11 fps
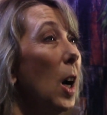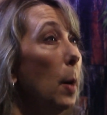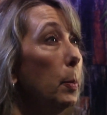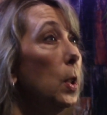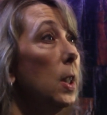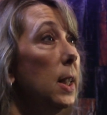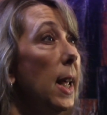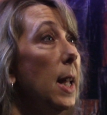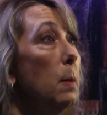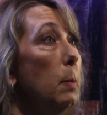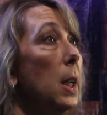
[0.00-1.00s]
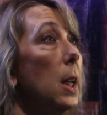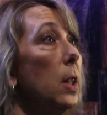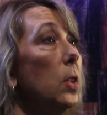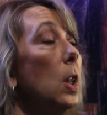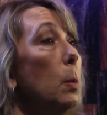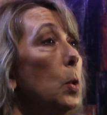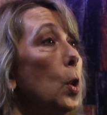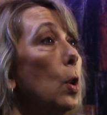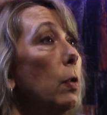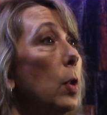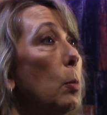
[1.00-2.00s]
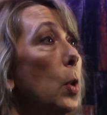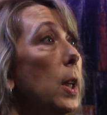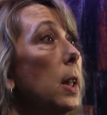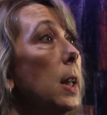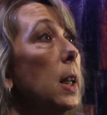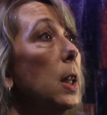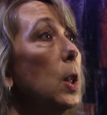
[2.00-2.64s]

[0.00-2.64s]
up to 10 minutes and observed for breathing,